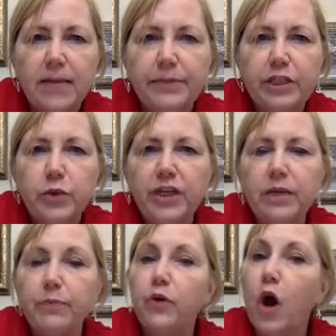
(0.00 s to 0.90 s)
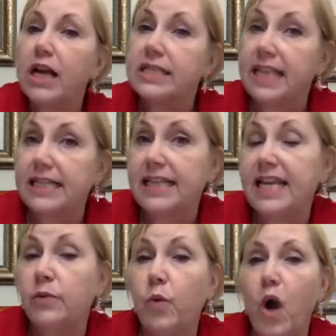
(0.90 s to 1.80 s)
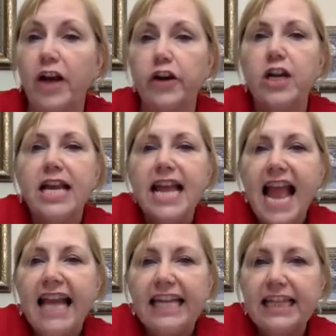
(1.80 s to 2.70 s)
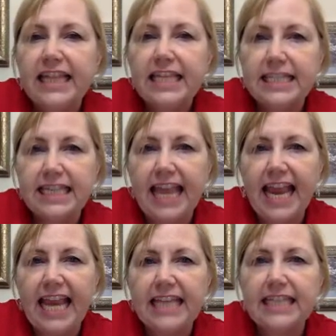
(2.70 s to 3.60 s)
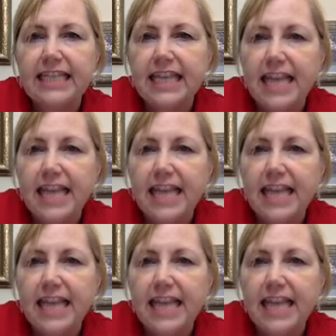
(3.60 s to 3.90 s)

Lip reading: between a process and water. And in this case,